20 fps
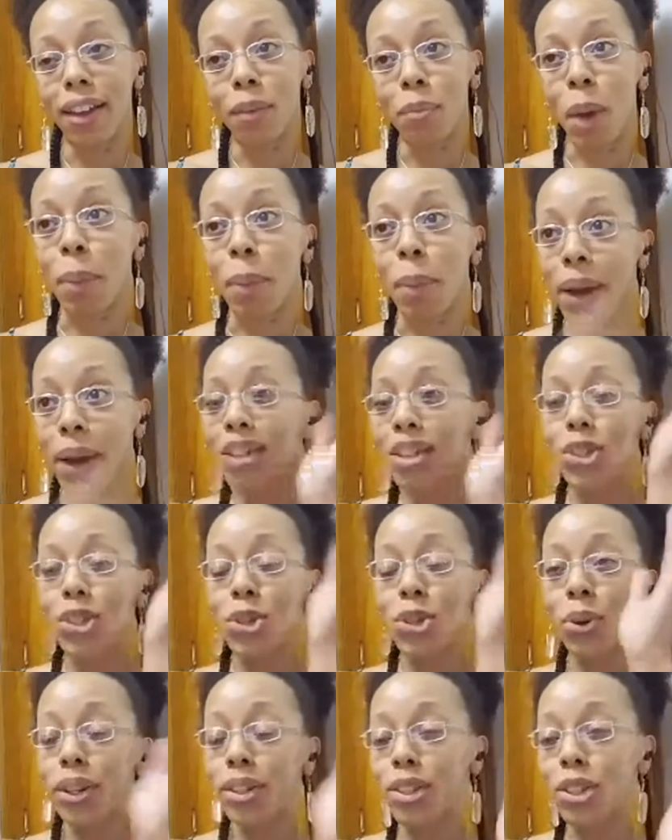My mind
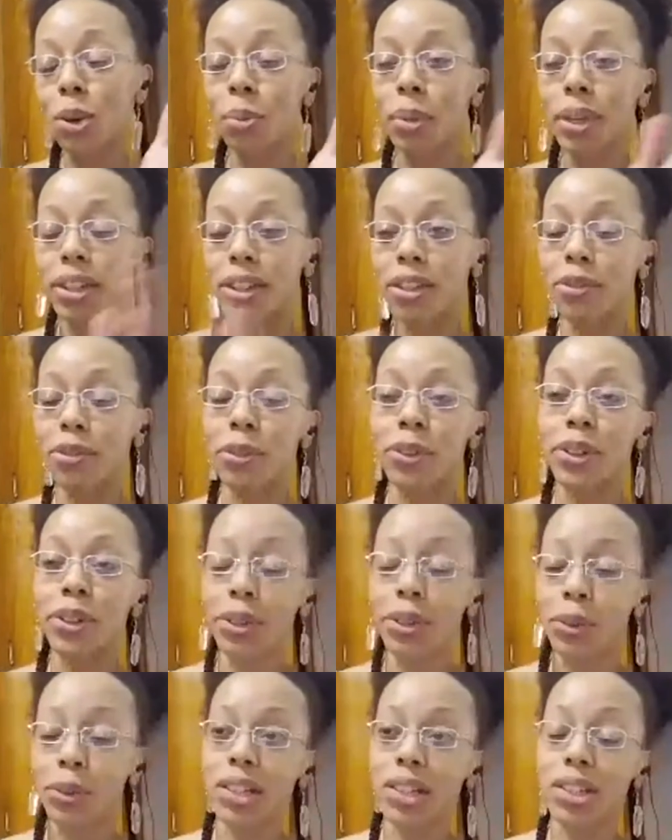is going in so many different
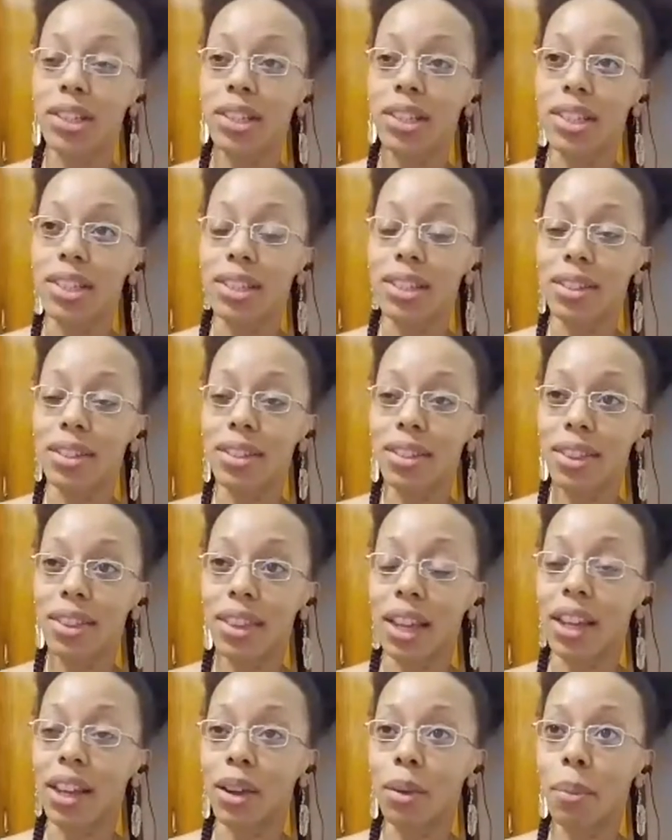directions
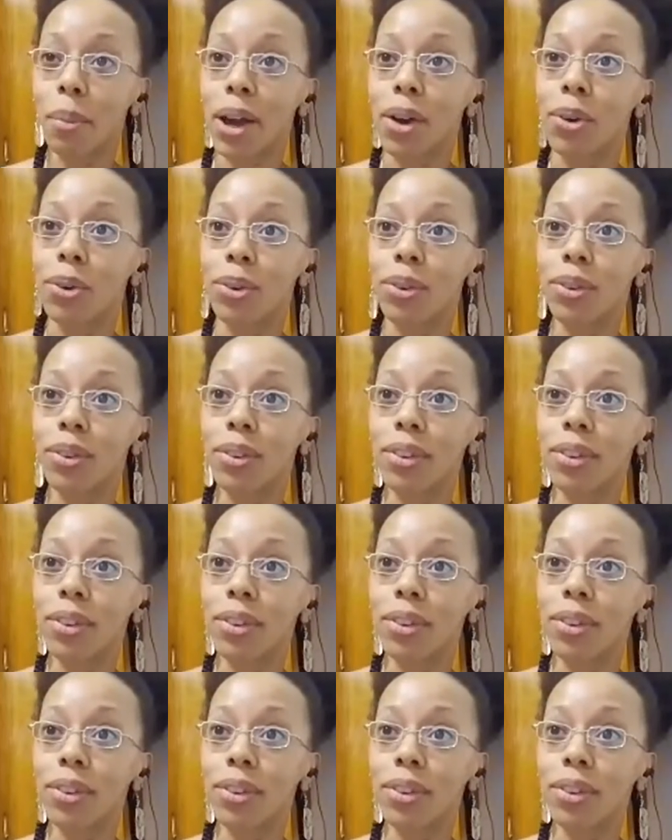thinking about